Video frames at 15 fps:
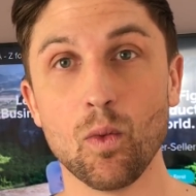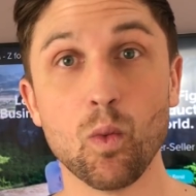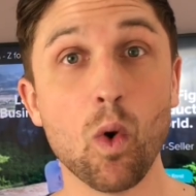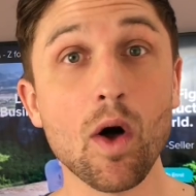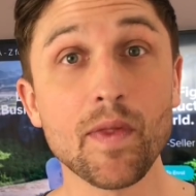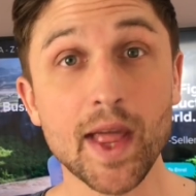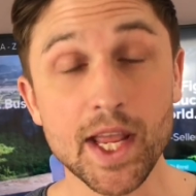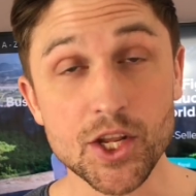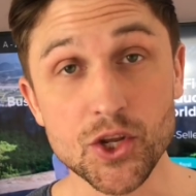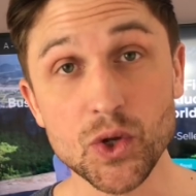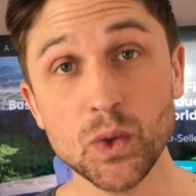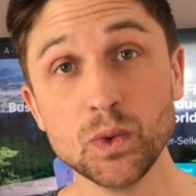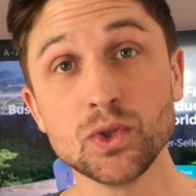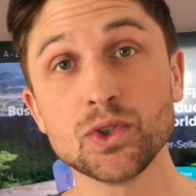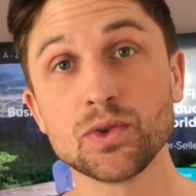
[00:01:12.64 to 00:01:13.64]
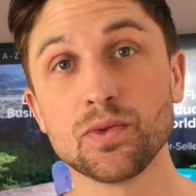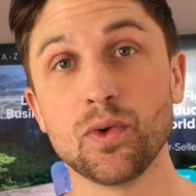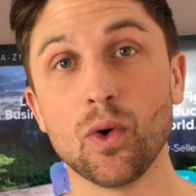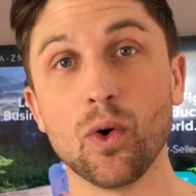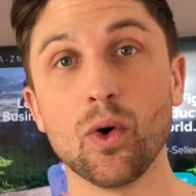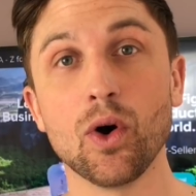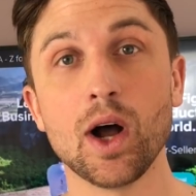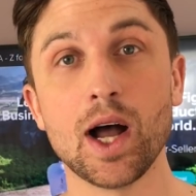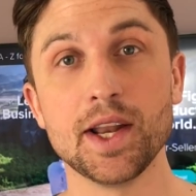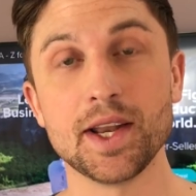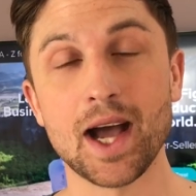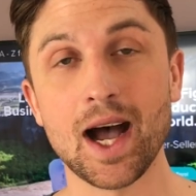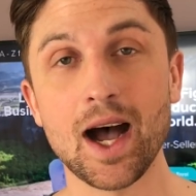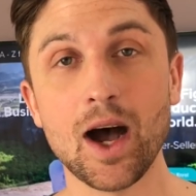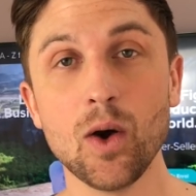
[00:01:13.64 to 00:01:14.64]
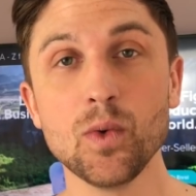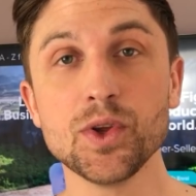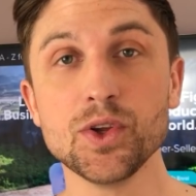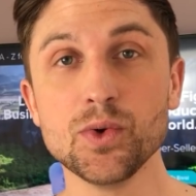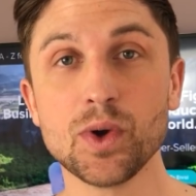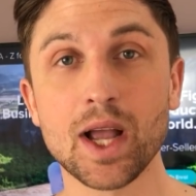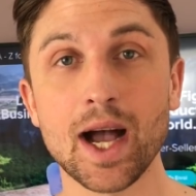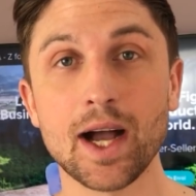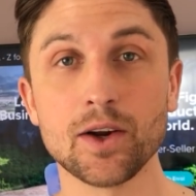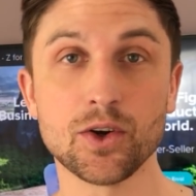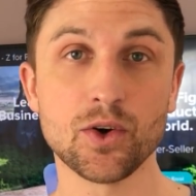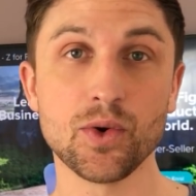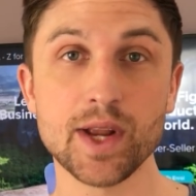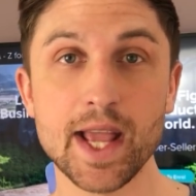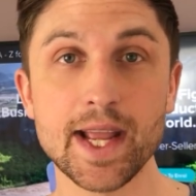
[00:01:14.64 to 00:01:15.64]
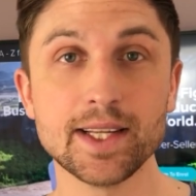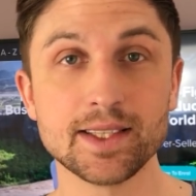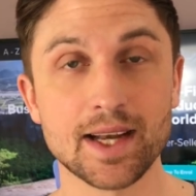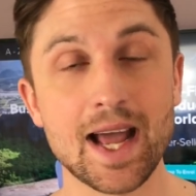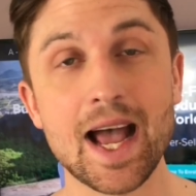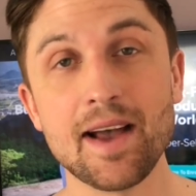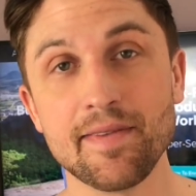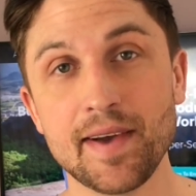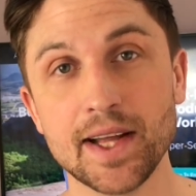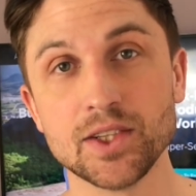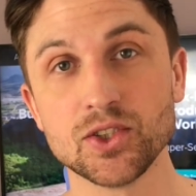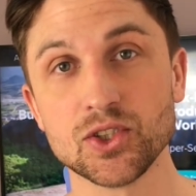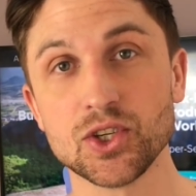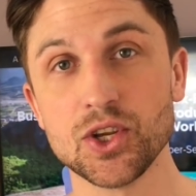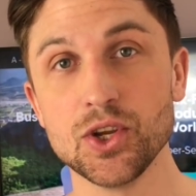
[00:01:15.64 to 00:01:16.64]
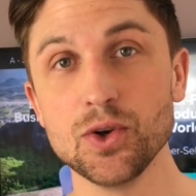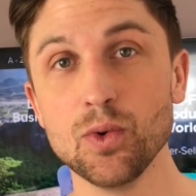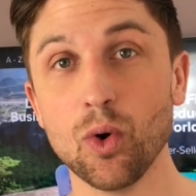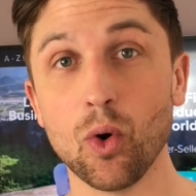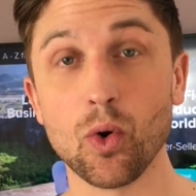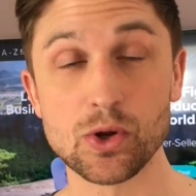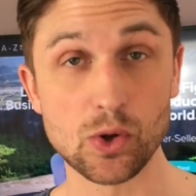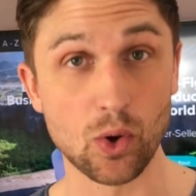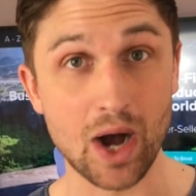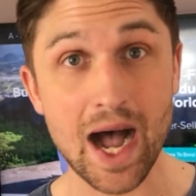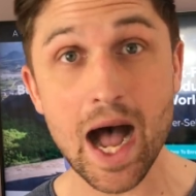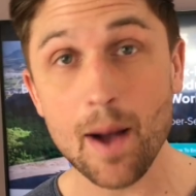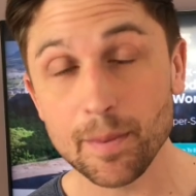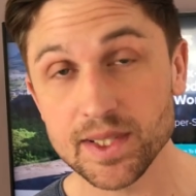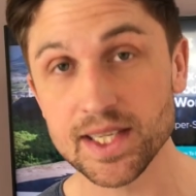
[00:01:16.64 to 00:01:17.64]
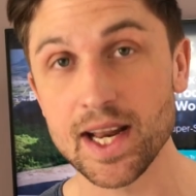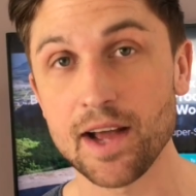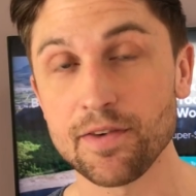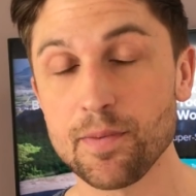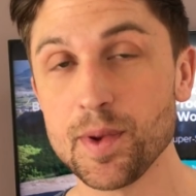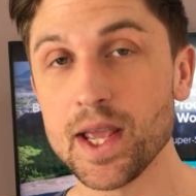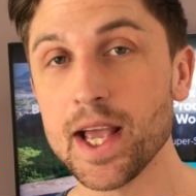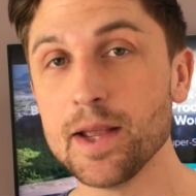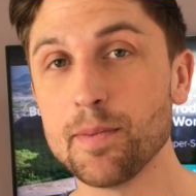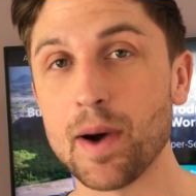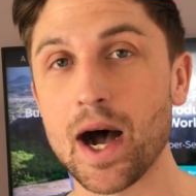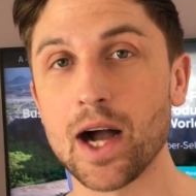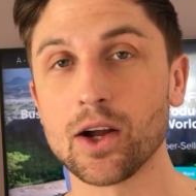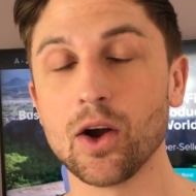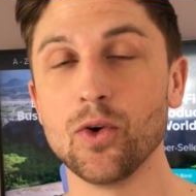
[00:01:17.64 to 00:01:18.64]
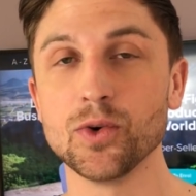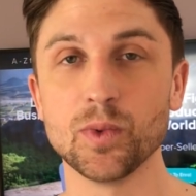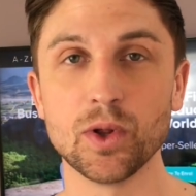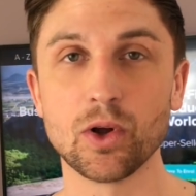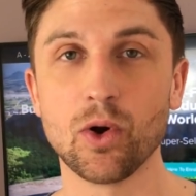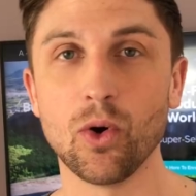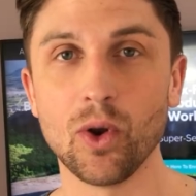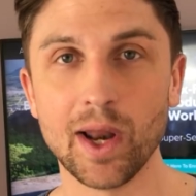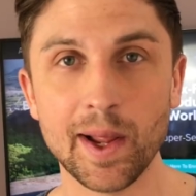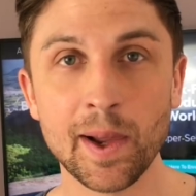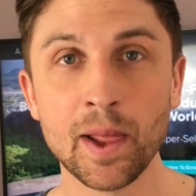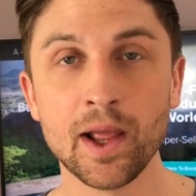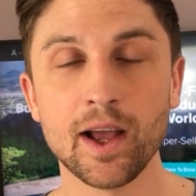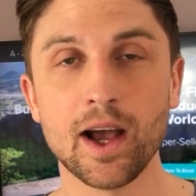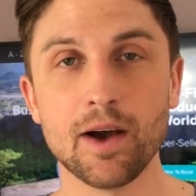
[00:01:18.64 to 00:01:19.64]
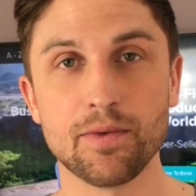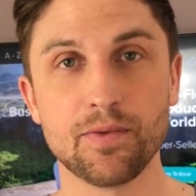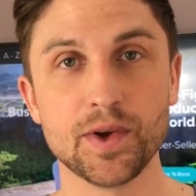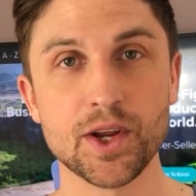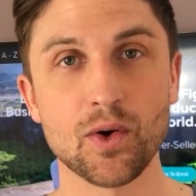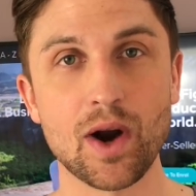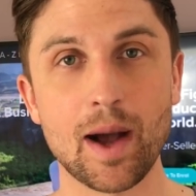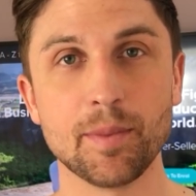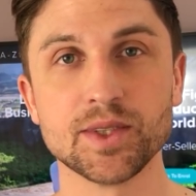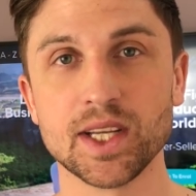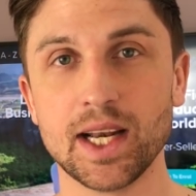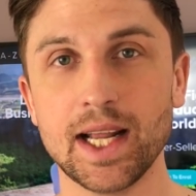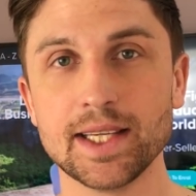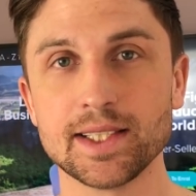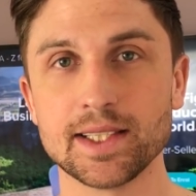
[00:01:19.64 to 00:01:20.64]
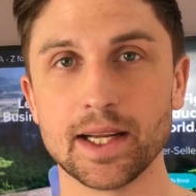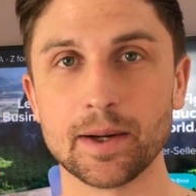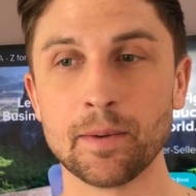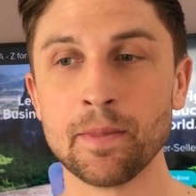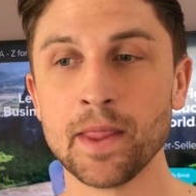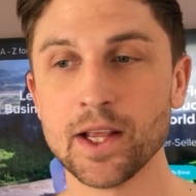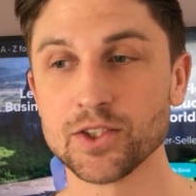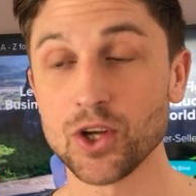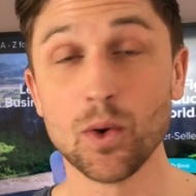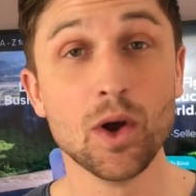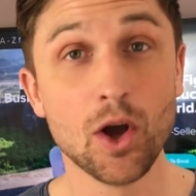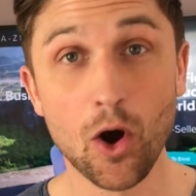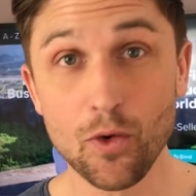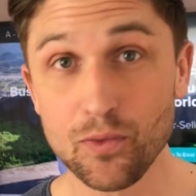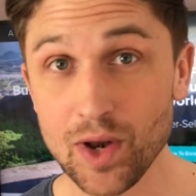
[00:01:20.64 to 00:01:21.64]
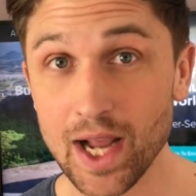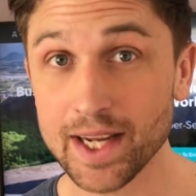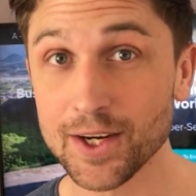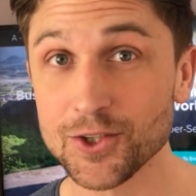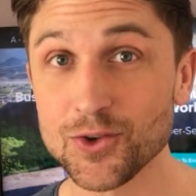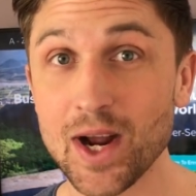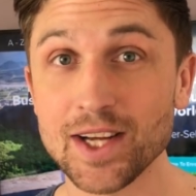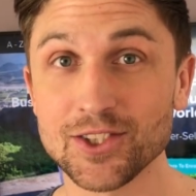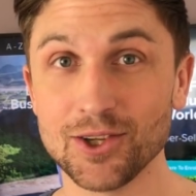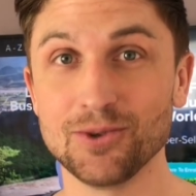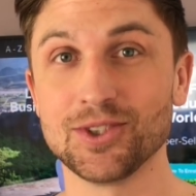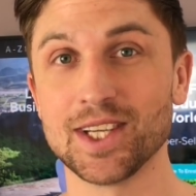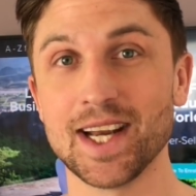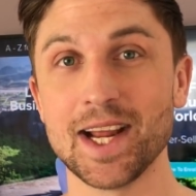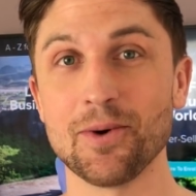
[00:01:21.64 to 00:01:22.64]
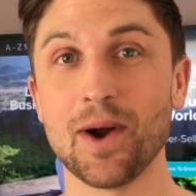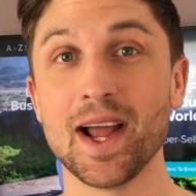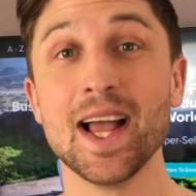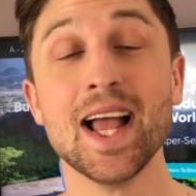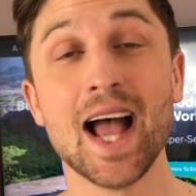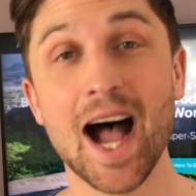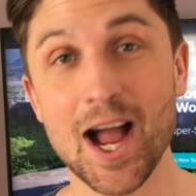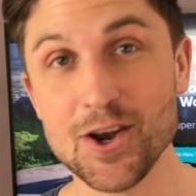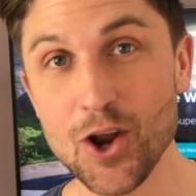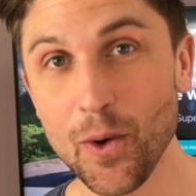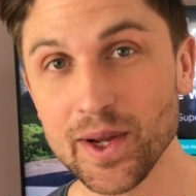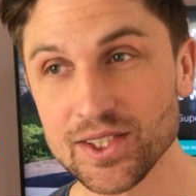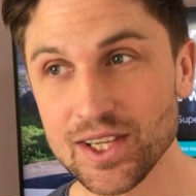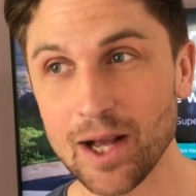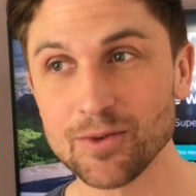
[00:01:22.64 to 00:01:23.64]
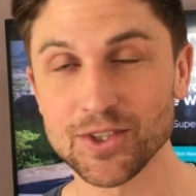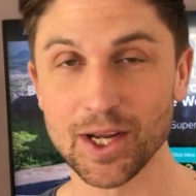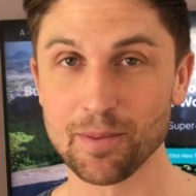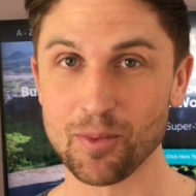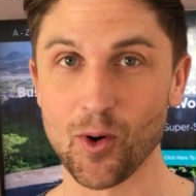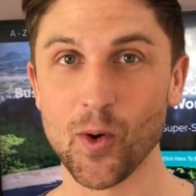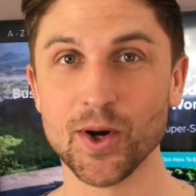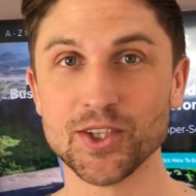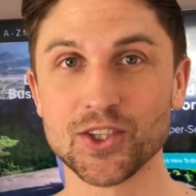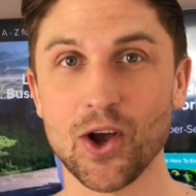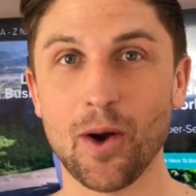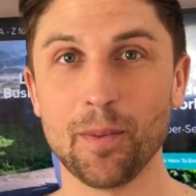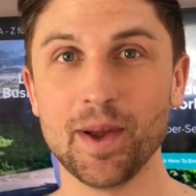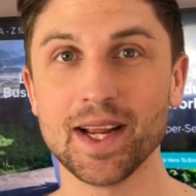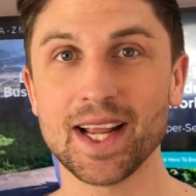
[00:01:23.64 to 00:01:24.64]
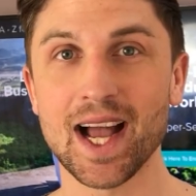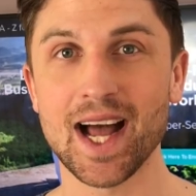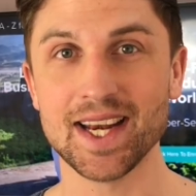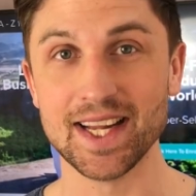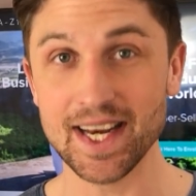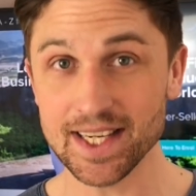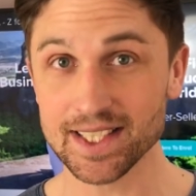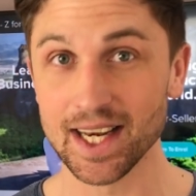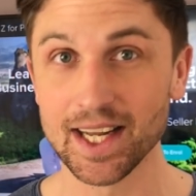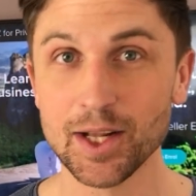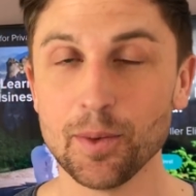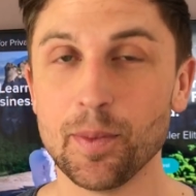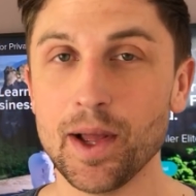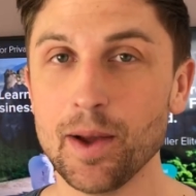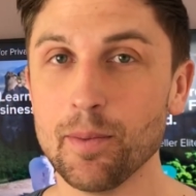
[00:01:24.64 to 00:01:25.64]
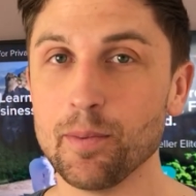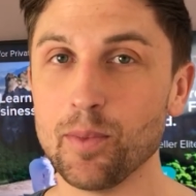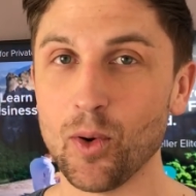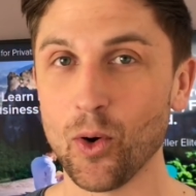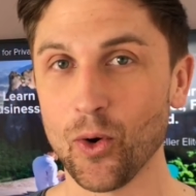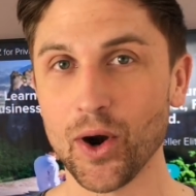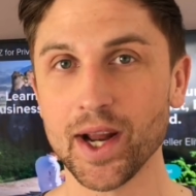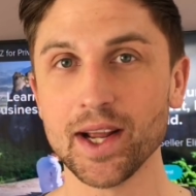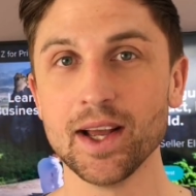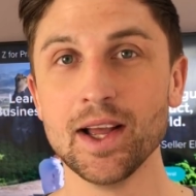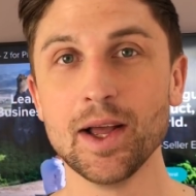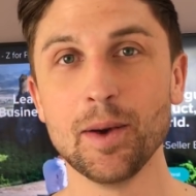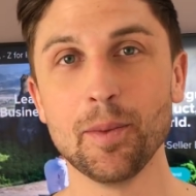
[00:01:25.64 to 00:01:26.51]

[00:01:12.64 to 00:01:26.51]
what they're used for, and how you can create an FN SKU, or your Amazon FBA barcode, we'll call it, for your Amazon listing. So hopefully I can address those today, right? I know it sounds like a boring topic, and it is a little bit boring,